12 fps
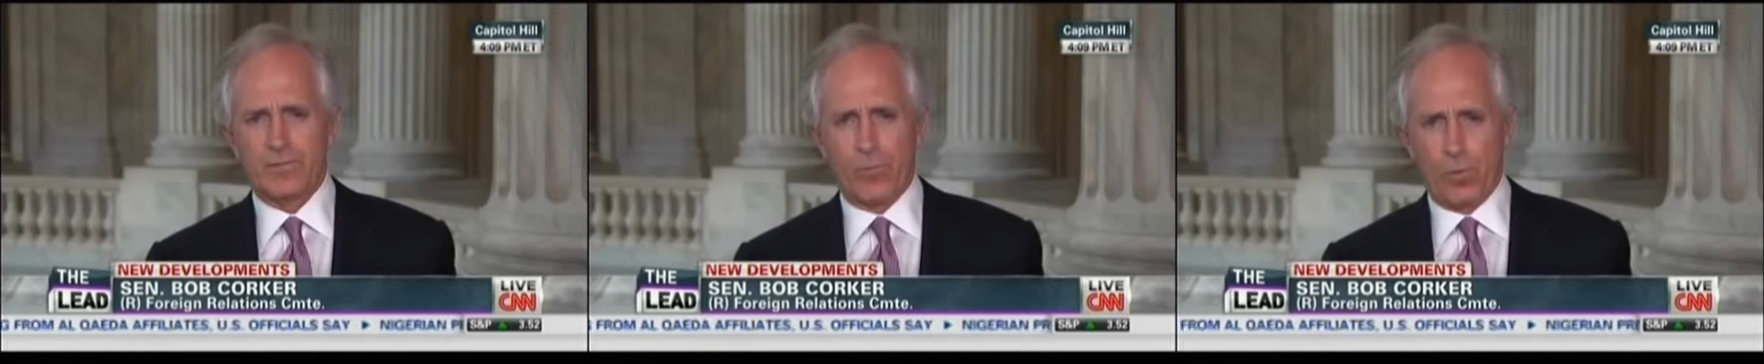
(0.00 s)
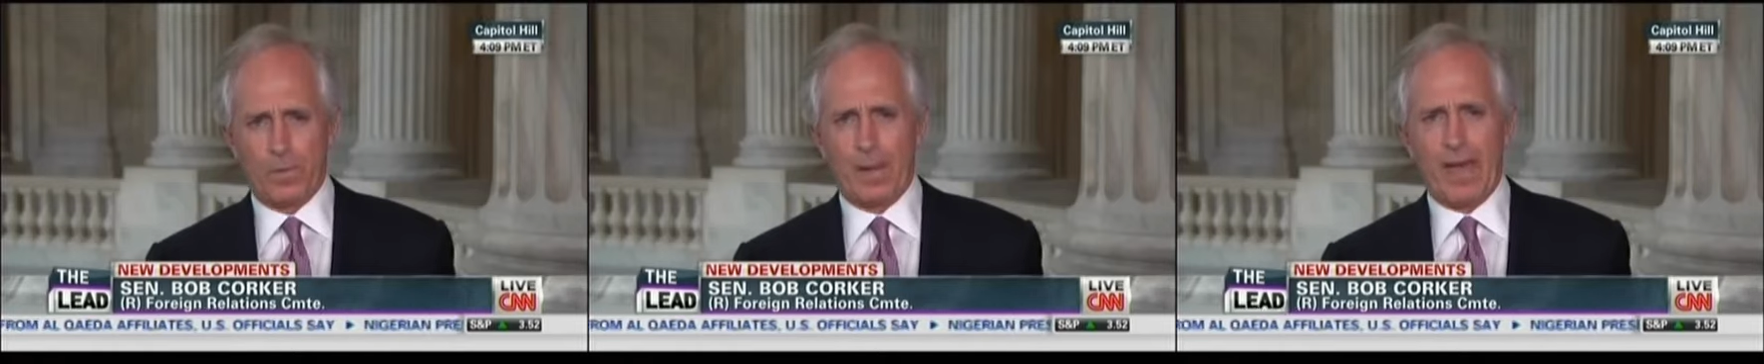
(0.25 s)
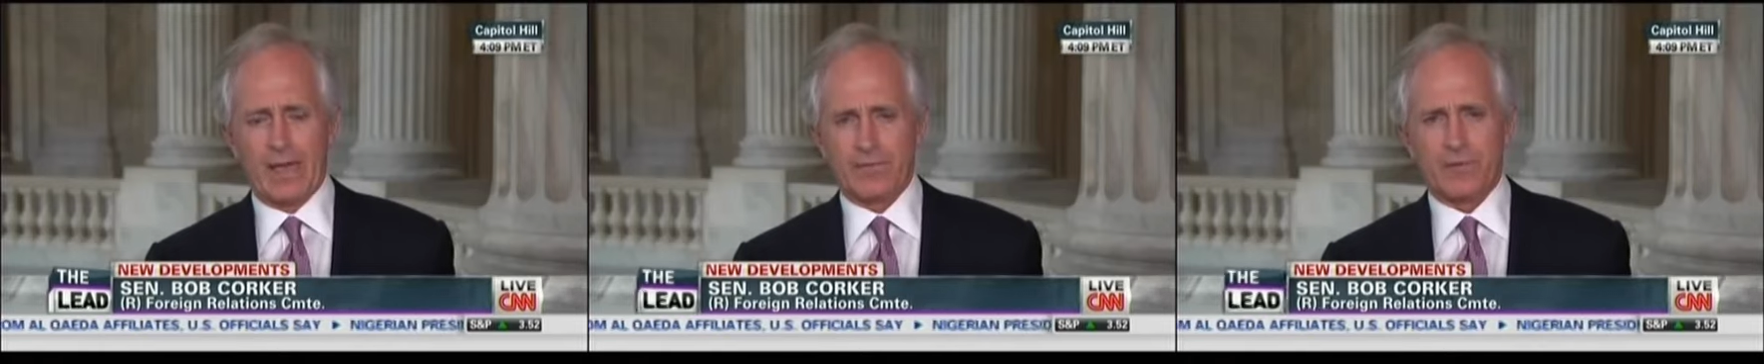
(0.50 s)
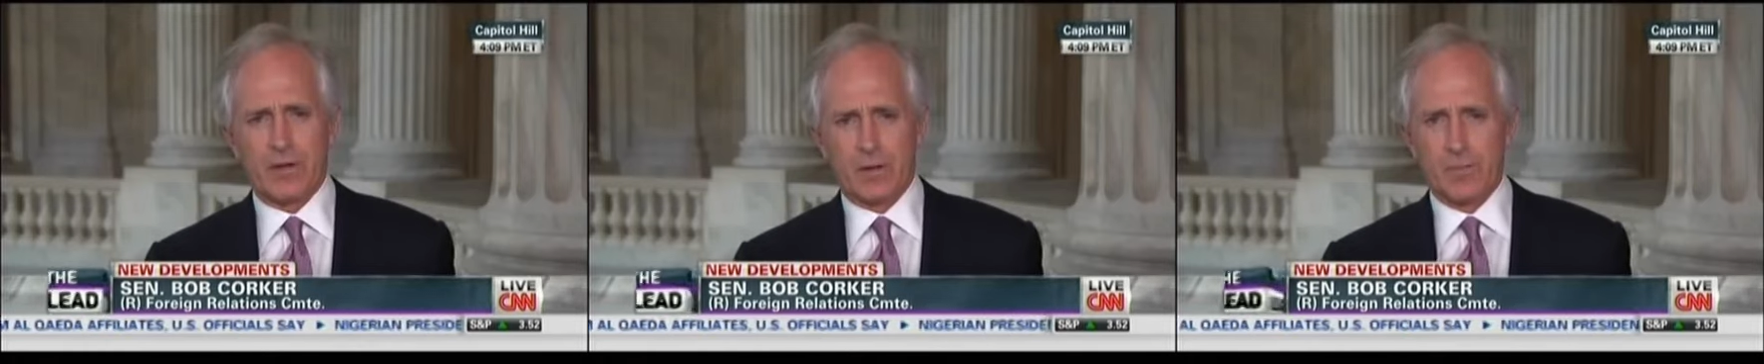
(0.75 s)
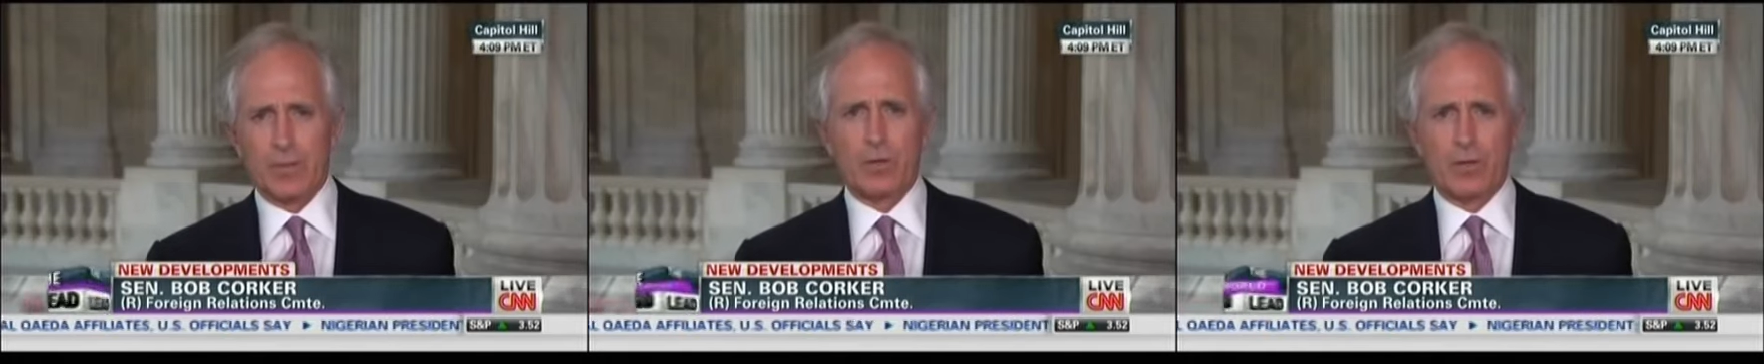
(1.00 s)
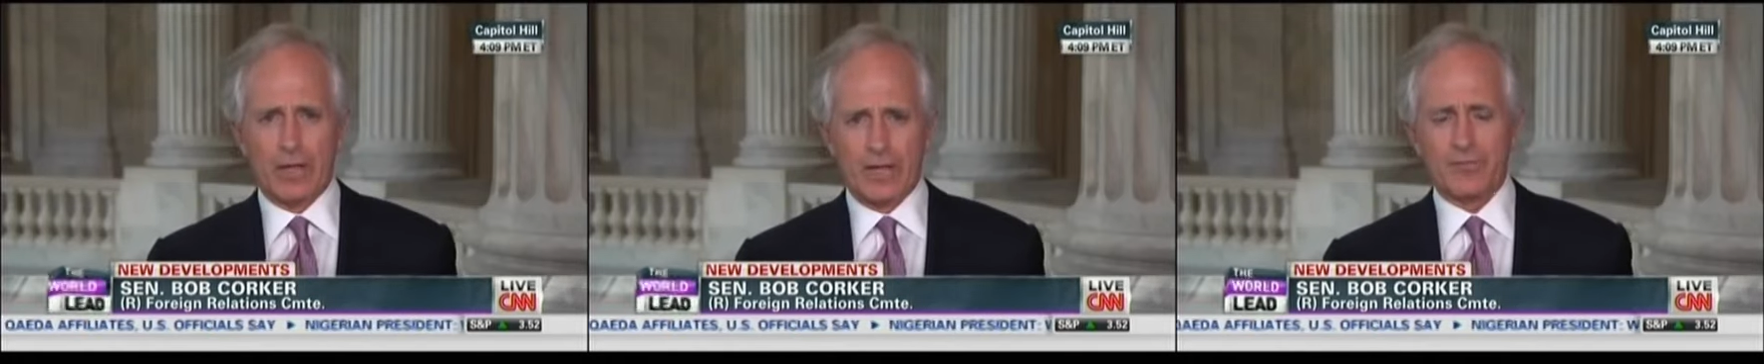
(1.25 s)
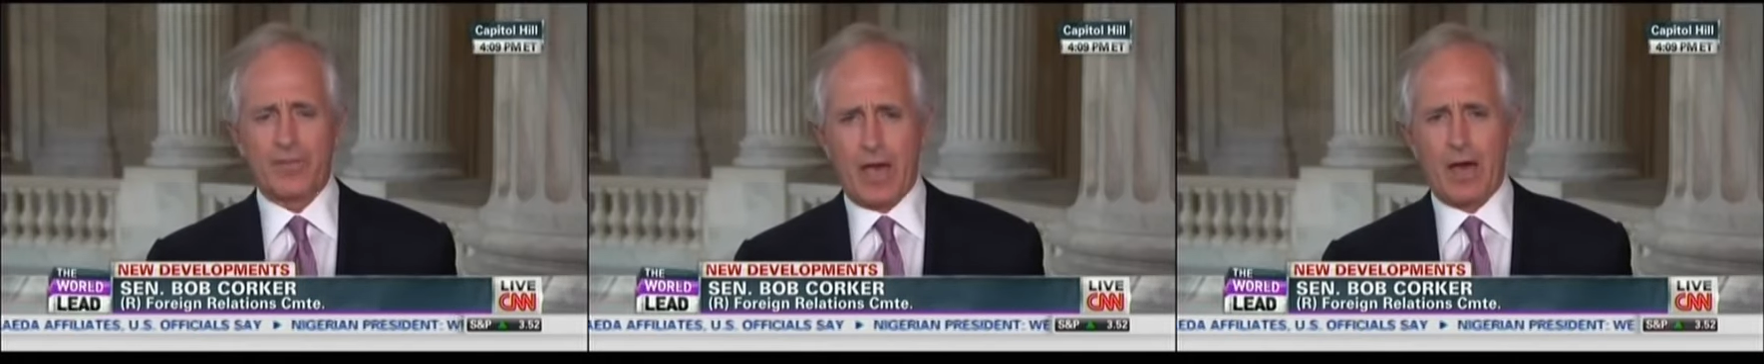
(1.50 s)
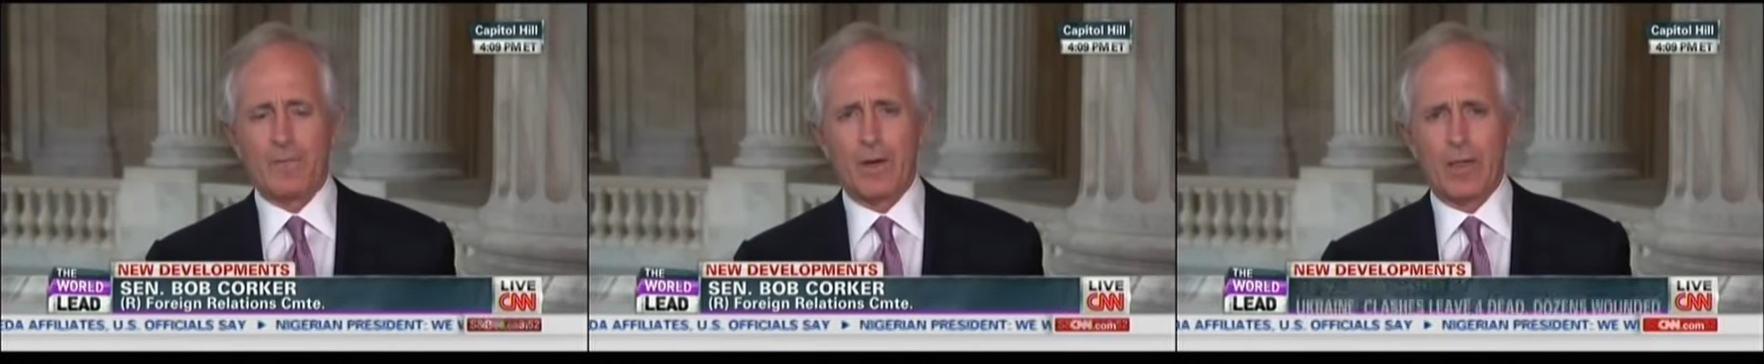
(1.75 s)
four banks, and our bill lays
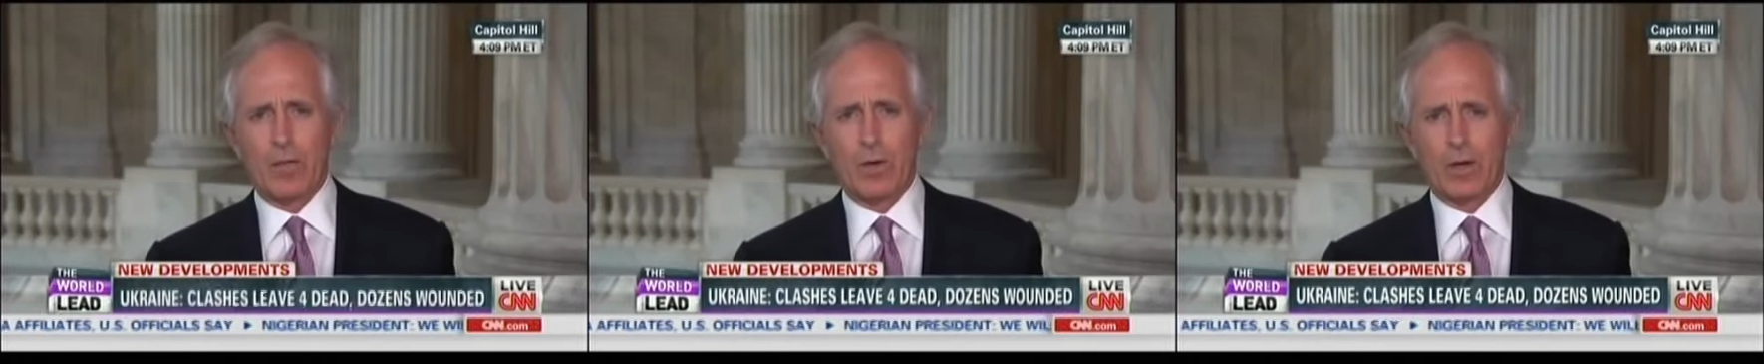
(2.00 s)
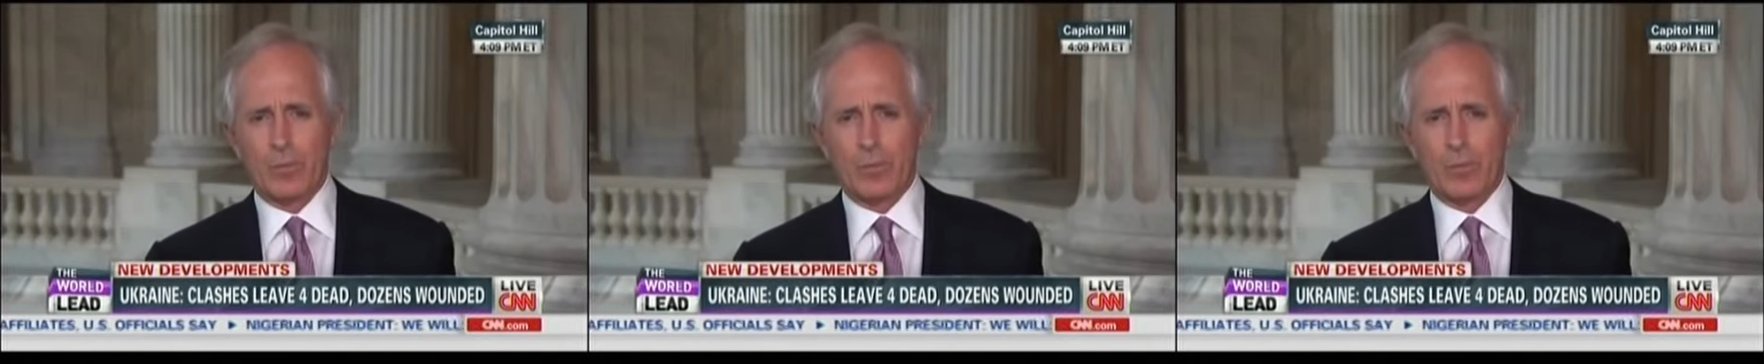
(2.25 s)
out, by the way,